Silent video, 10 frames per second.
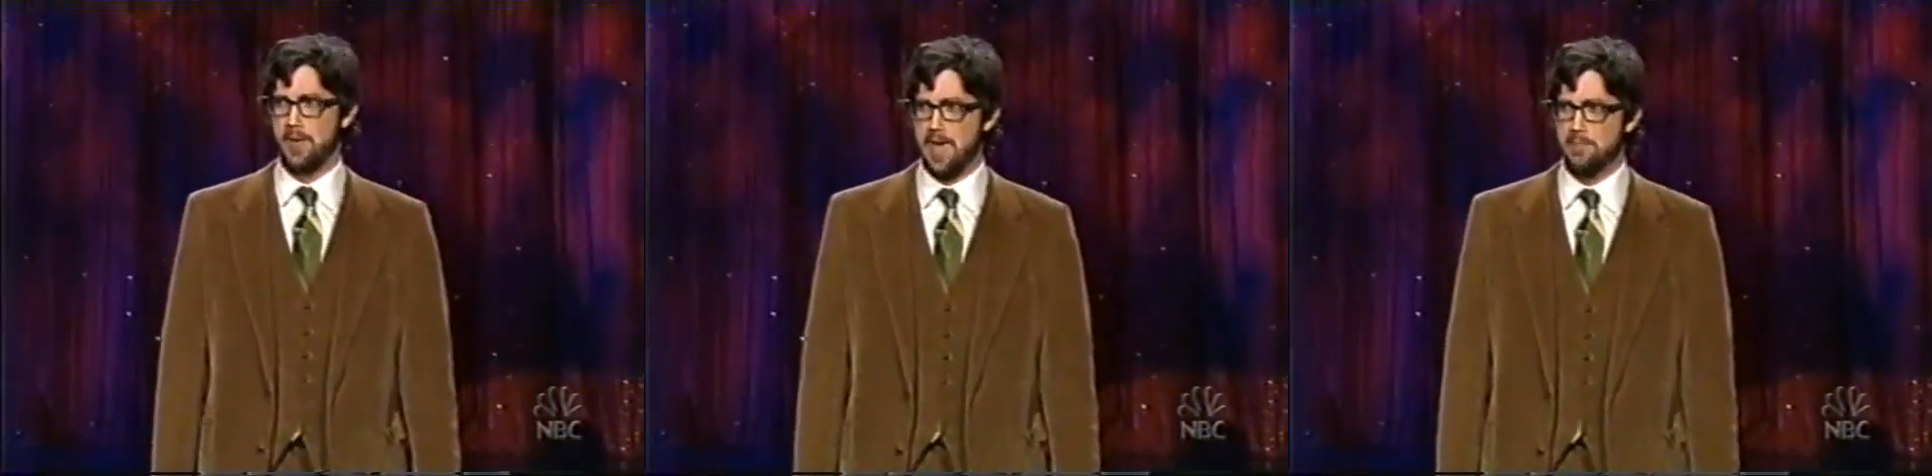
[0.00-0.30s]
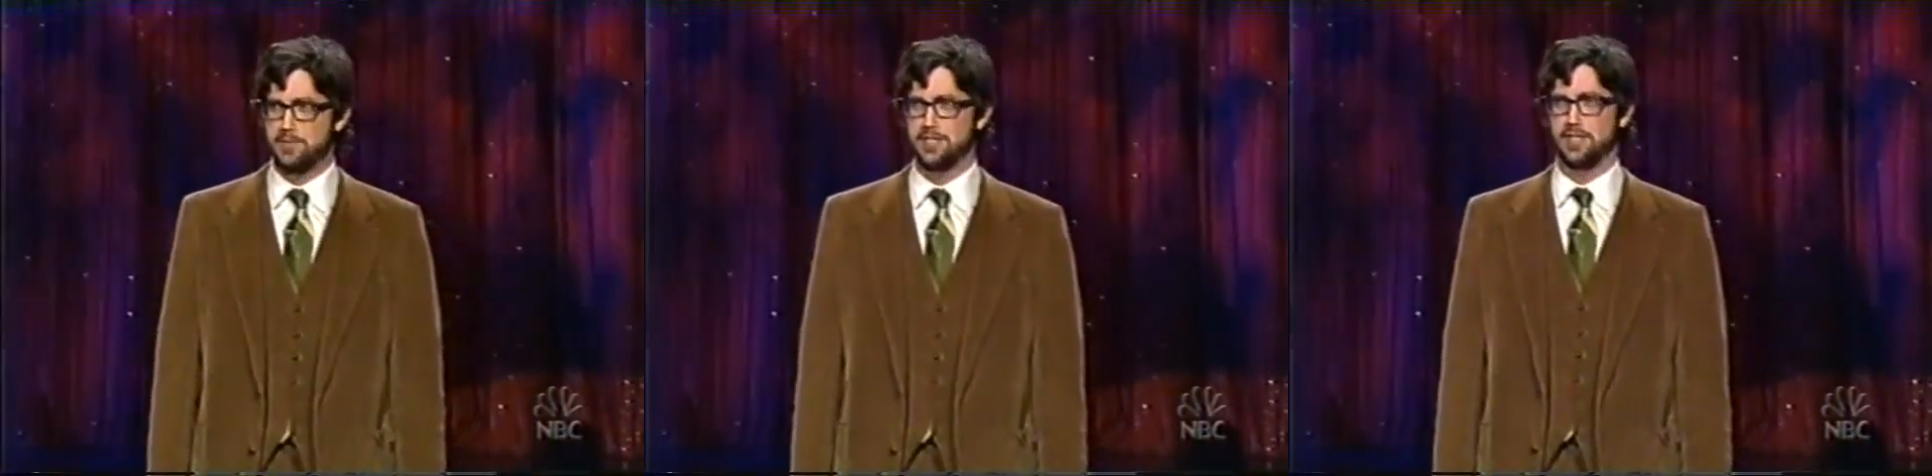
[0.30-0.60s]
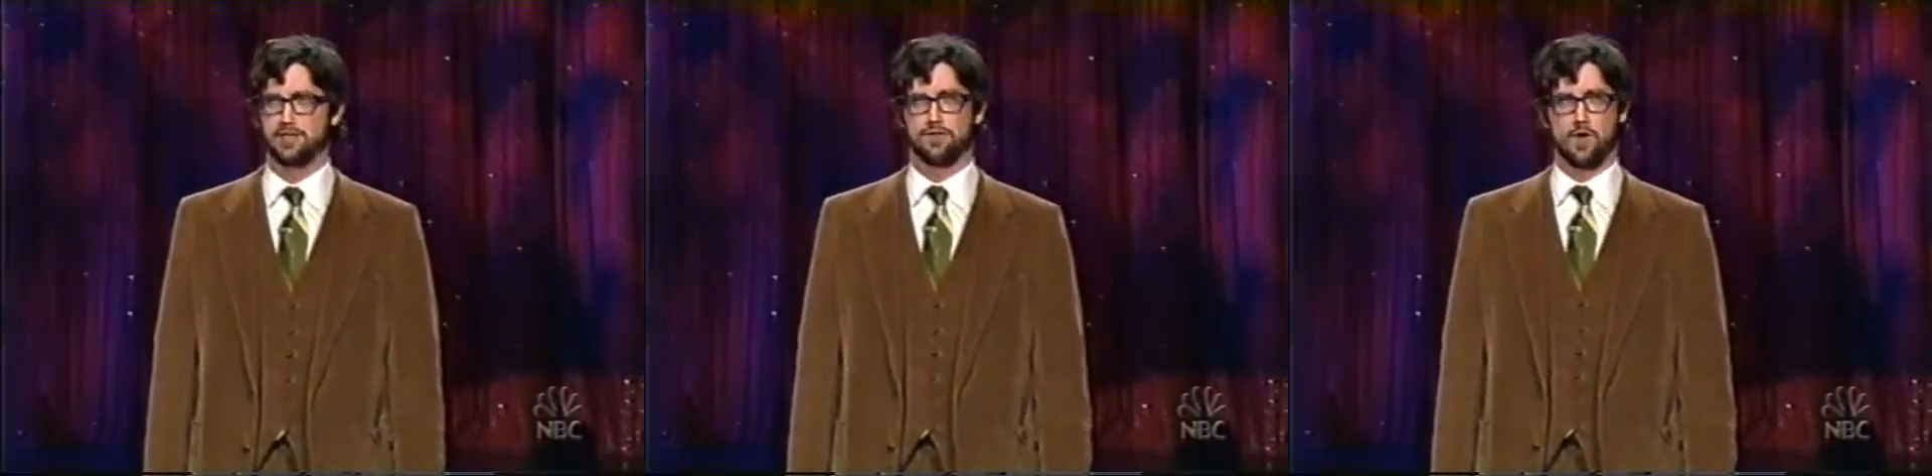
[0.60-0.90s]

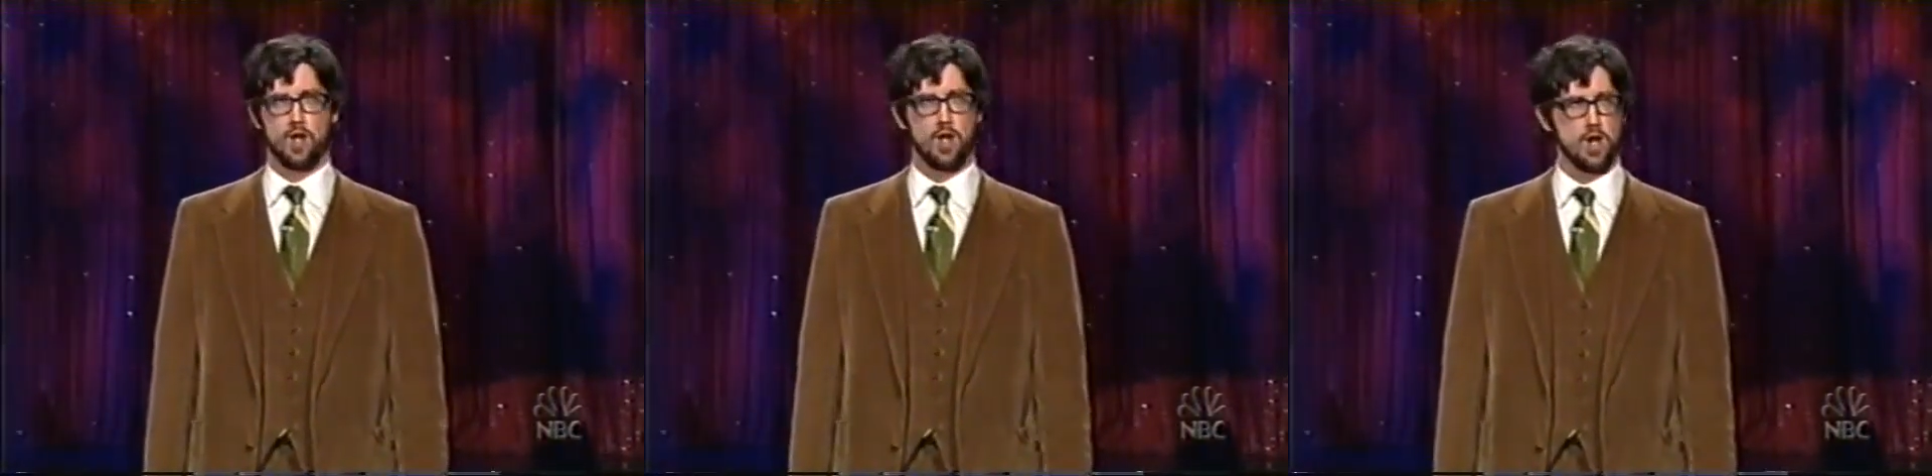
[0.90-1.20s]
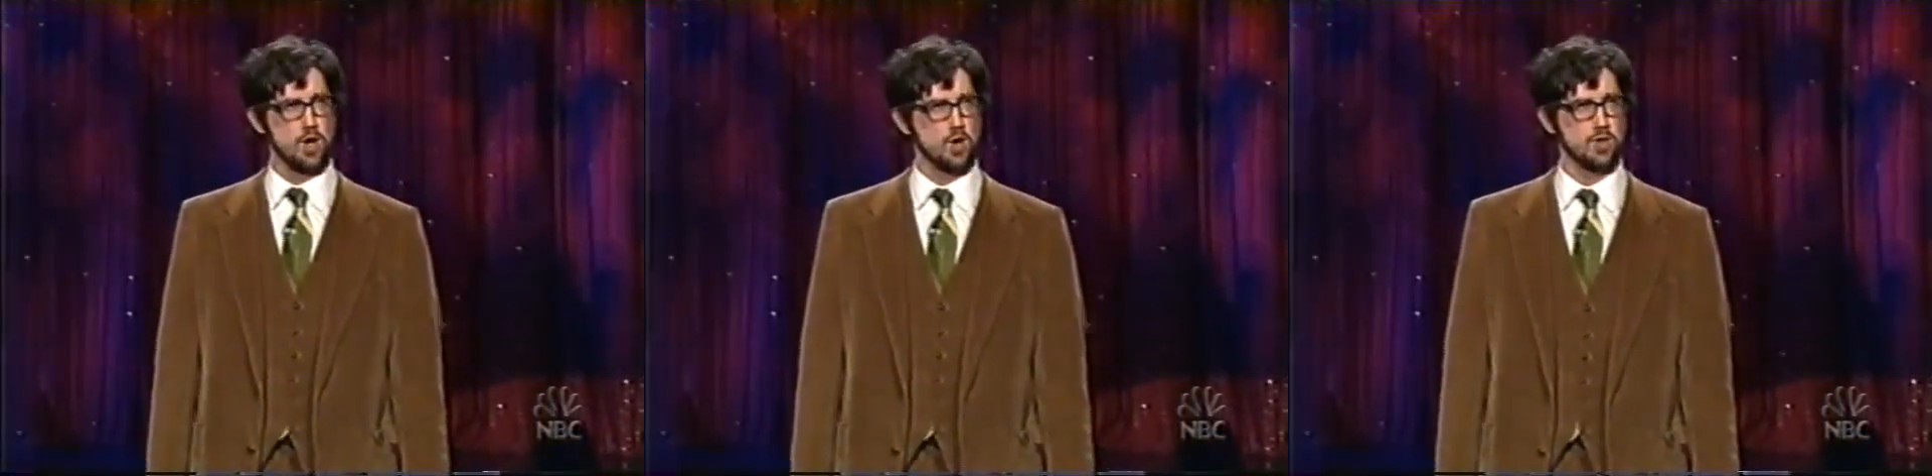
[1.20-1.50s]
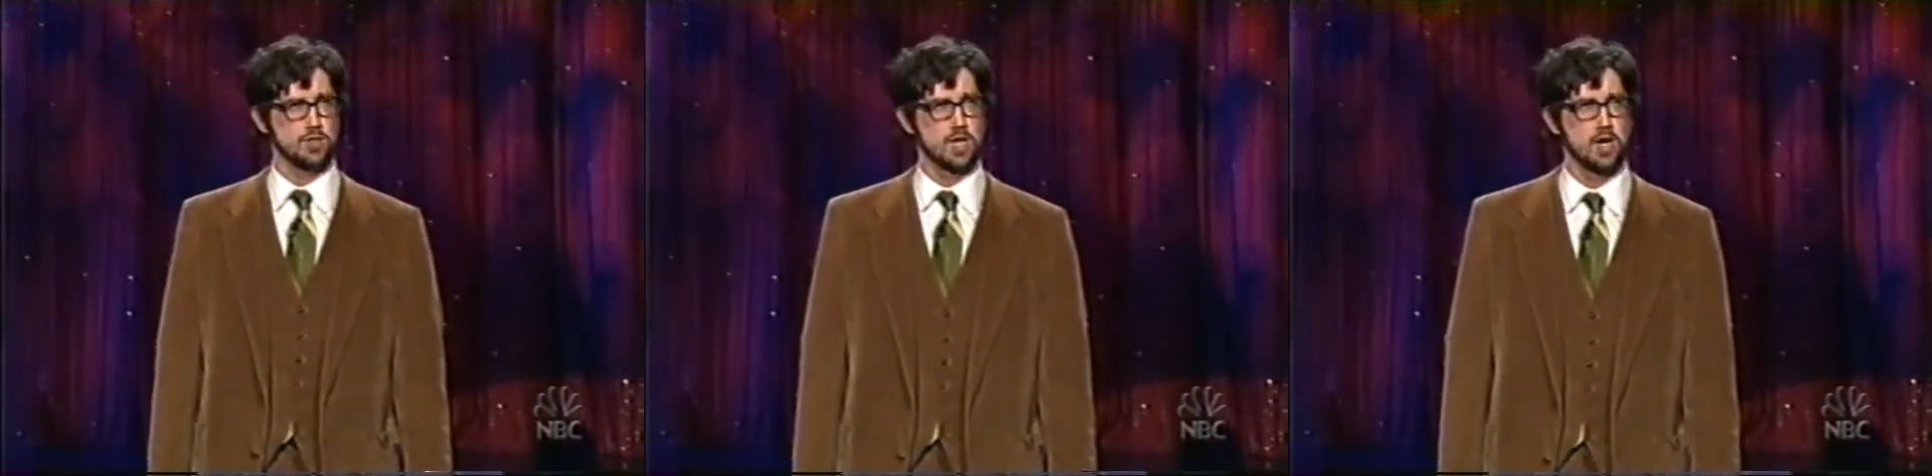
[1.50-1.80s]
Pepsi's for
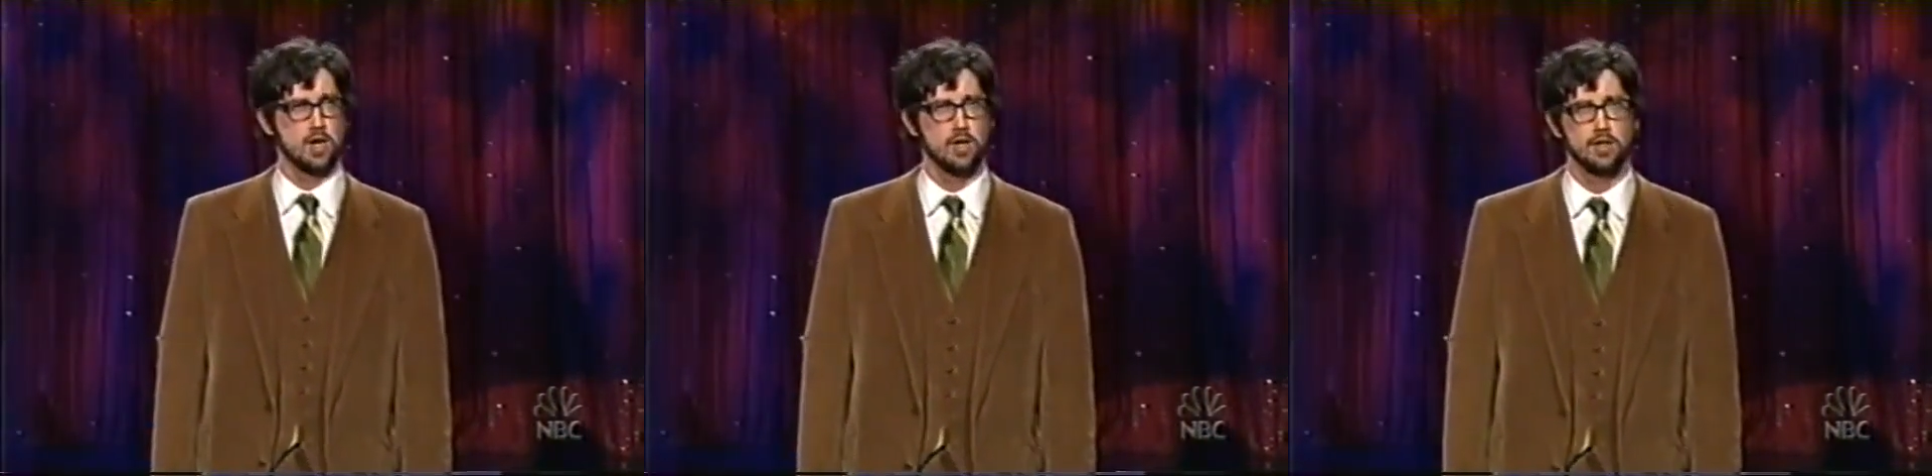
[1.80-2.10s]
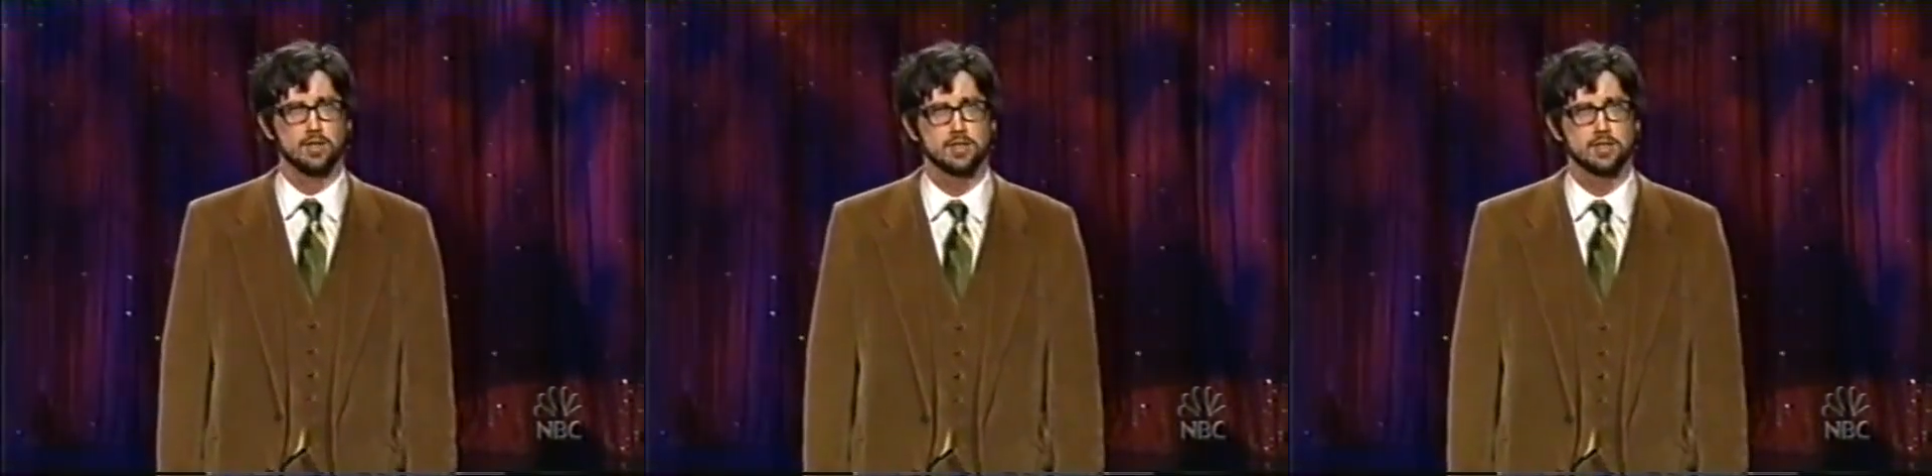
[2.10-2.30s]
losers.